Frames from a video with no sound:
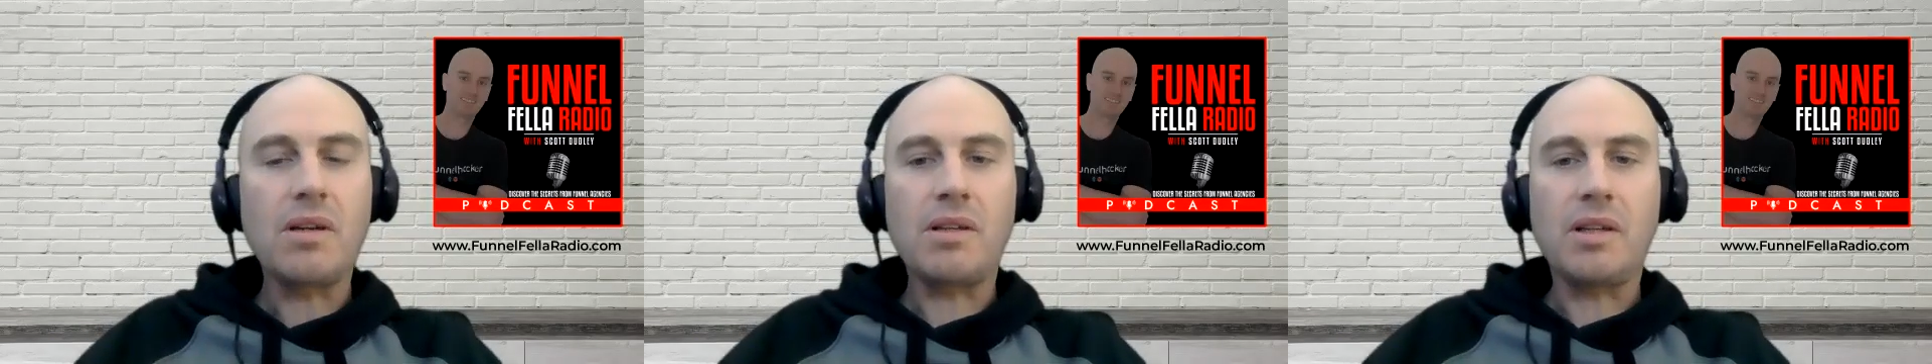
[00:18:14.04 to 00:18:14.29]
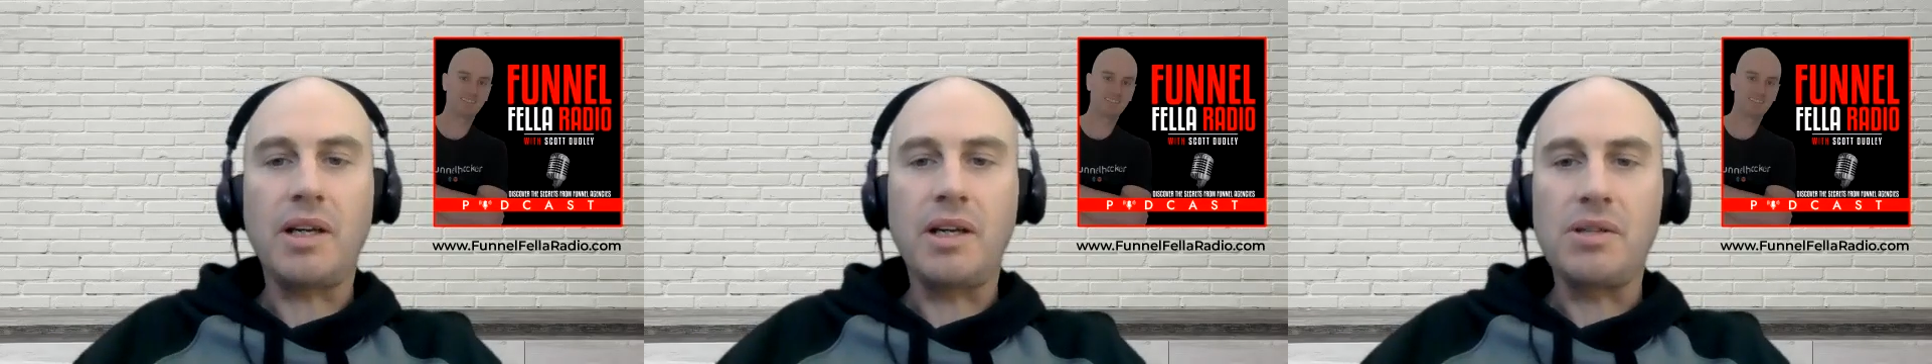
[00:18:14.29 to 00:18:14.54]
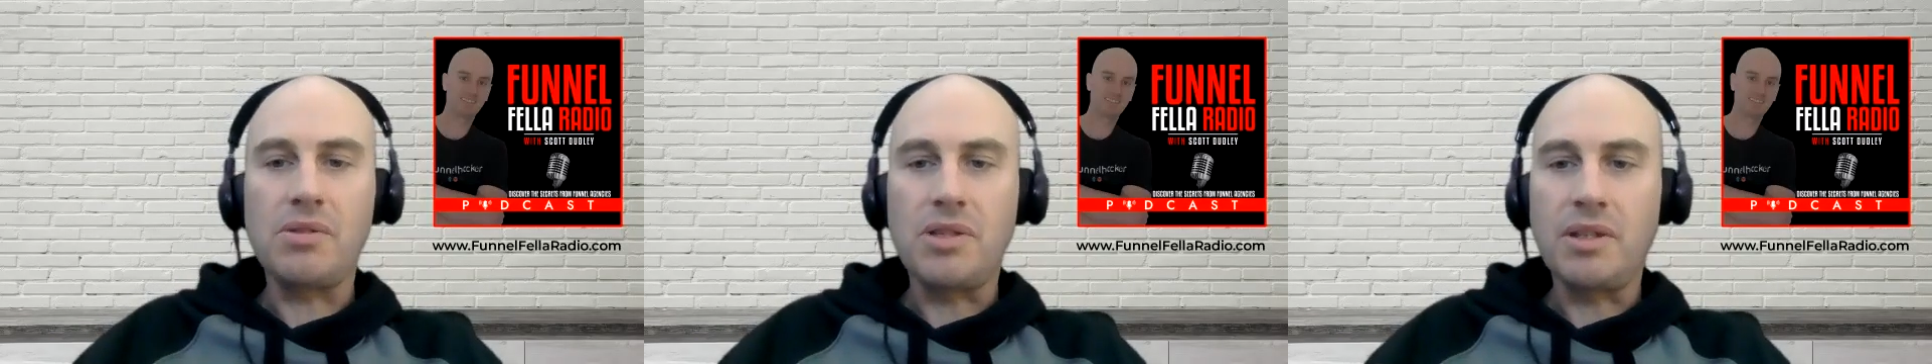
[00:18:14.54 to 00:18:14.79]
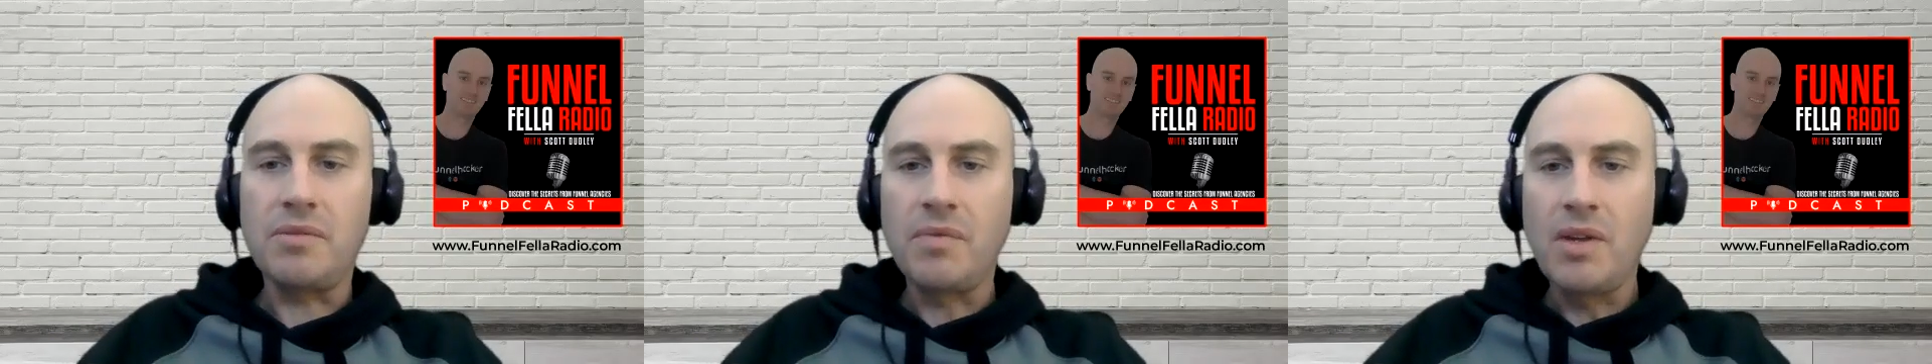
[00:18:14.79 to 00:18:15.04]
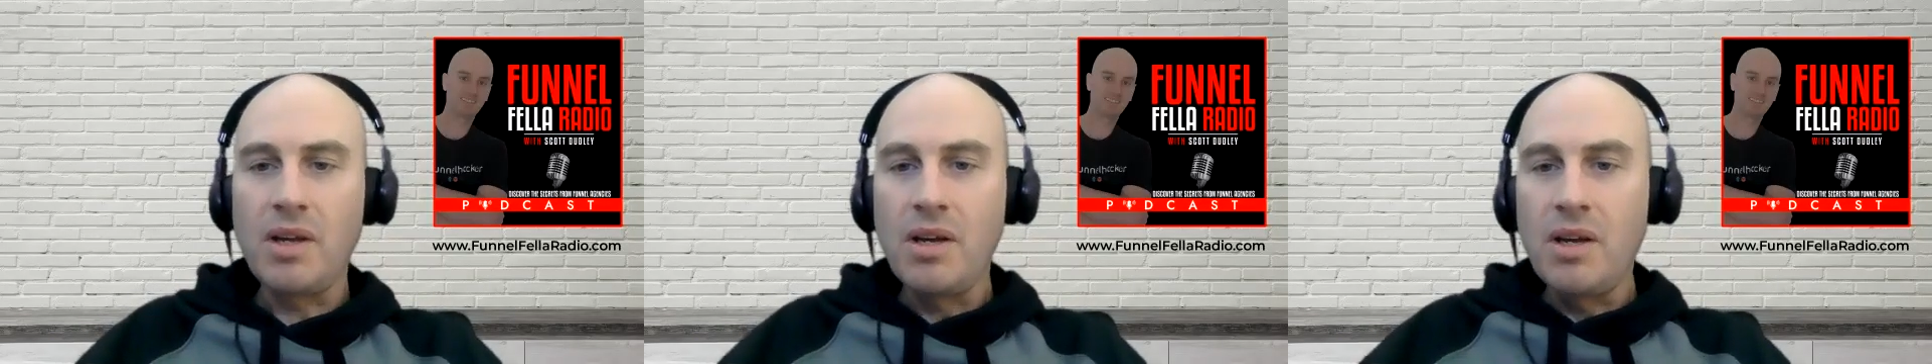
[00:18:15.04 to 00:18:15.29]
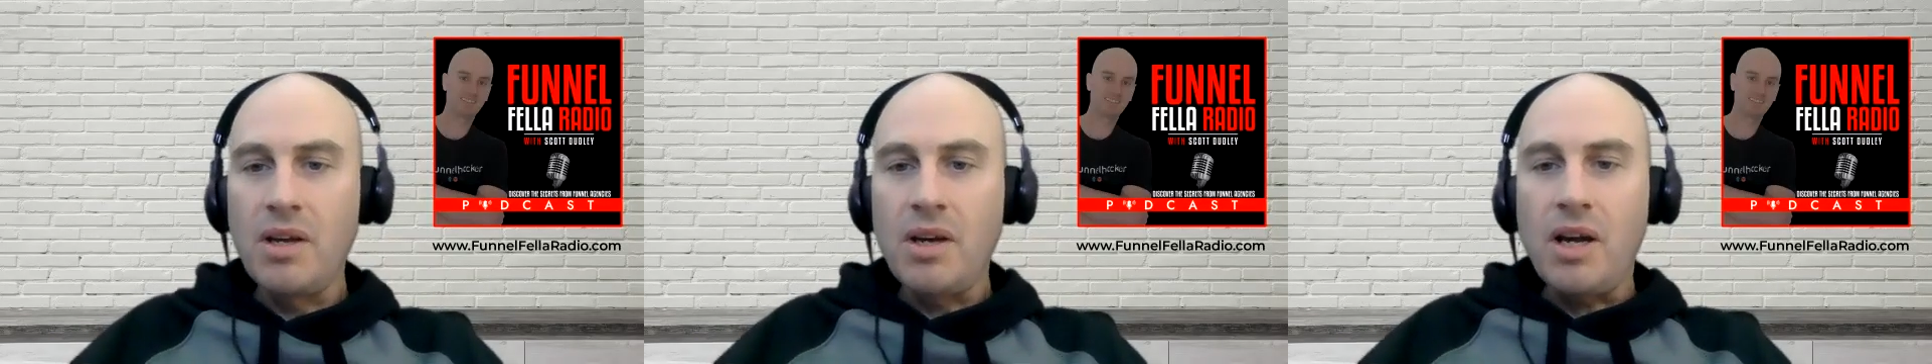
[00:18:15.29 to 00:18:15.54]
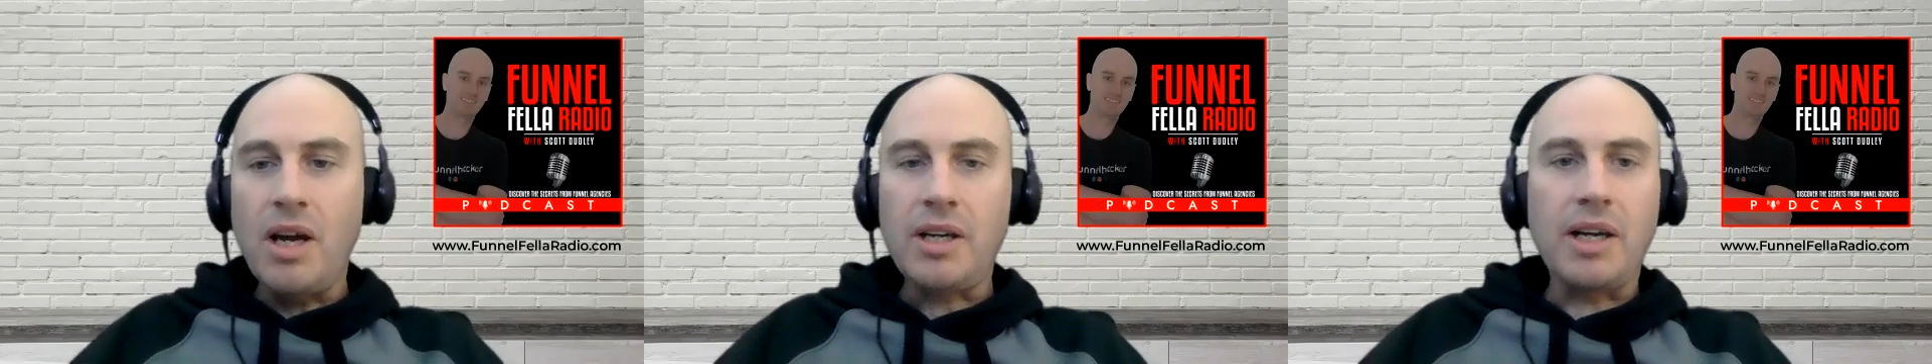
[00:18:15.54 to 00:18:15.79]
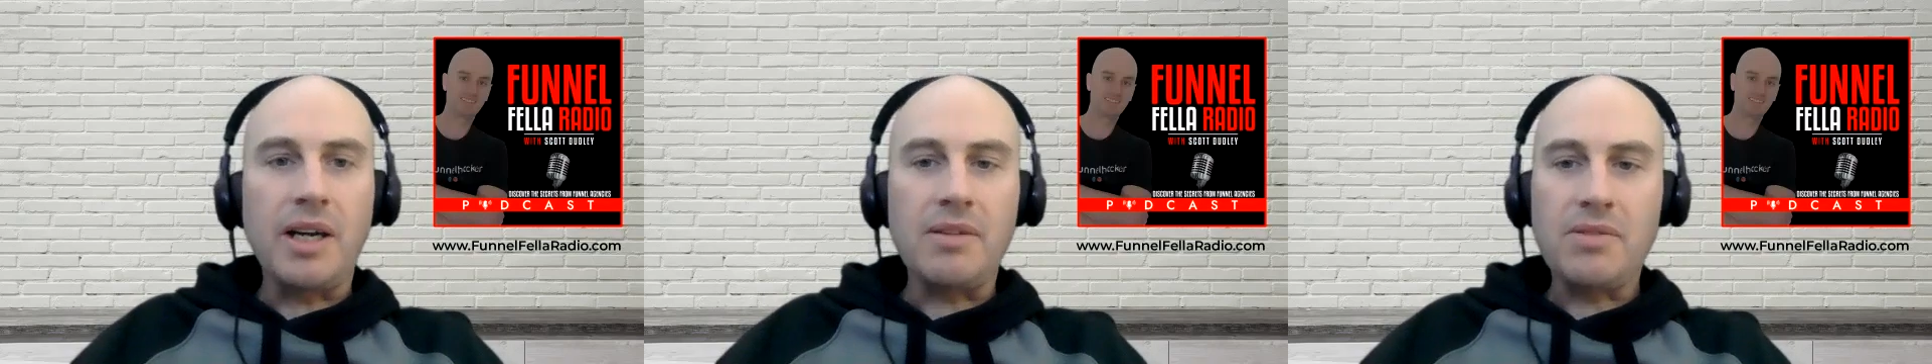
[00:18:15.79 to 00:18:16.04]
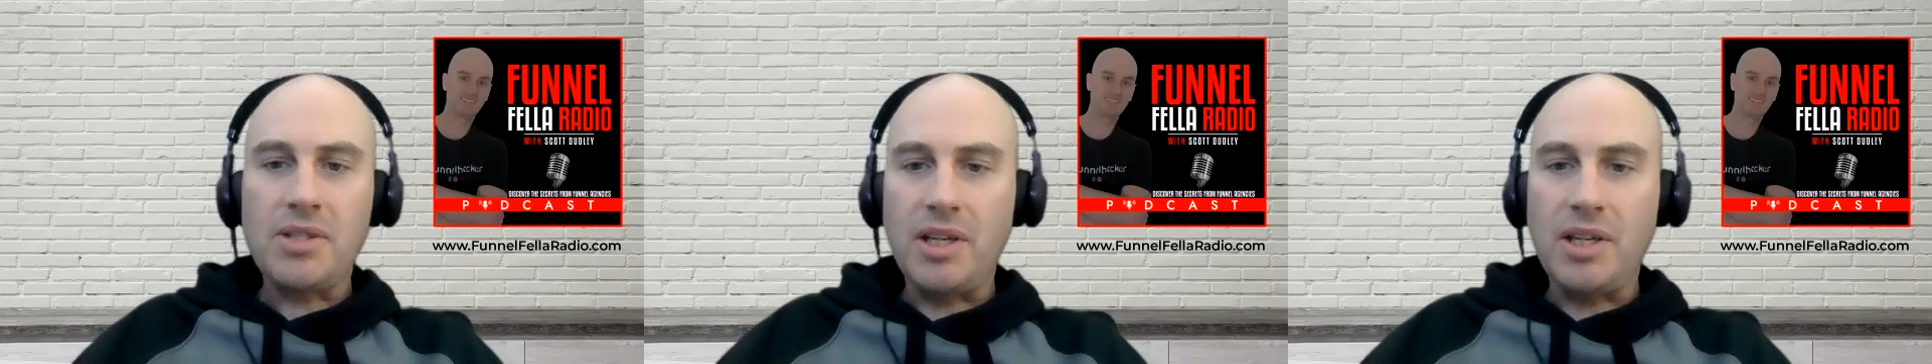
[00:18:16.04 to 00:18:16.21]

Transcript: Okay, interesting. Okay,